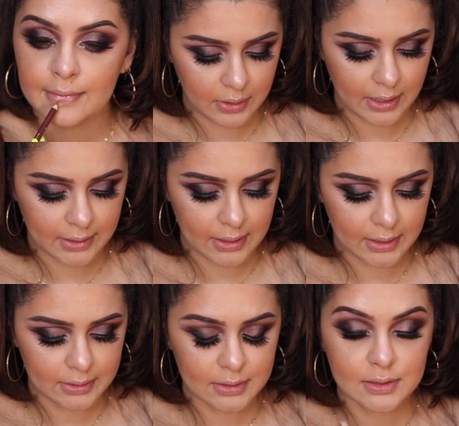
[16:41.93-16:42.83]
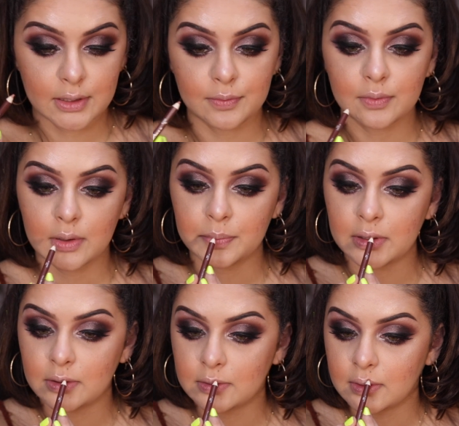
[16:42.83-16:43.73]
Okay, I can't get this like lip
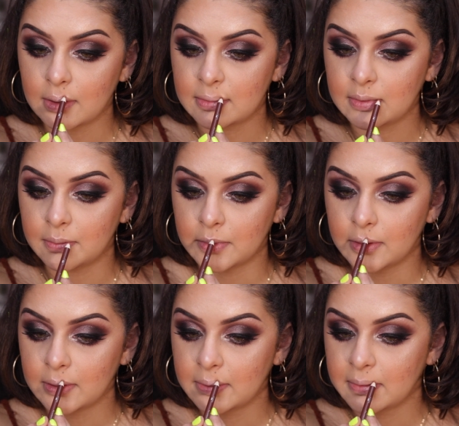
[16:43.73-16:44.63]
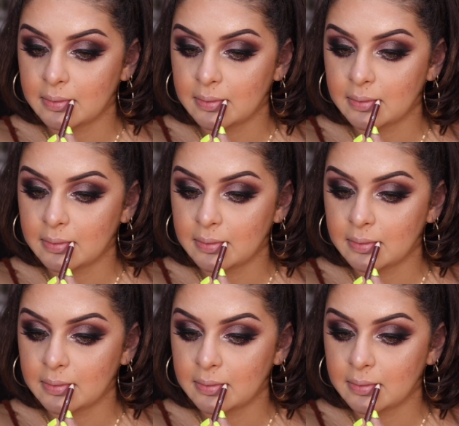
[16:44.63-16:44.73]
liner to actually work.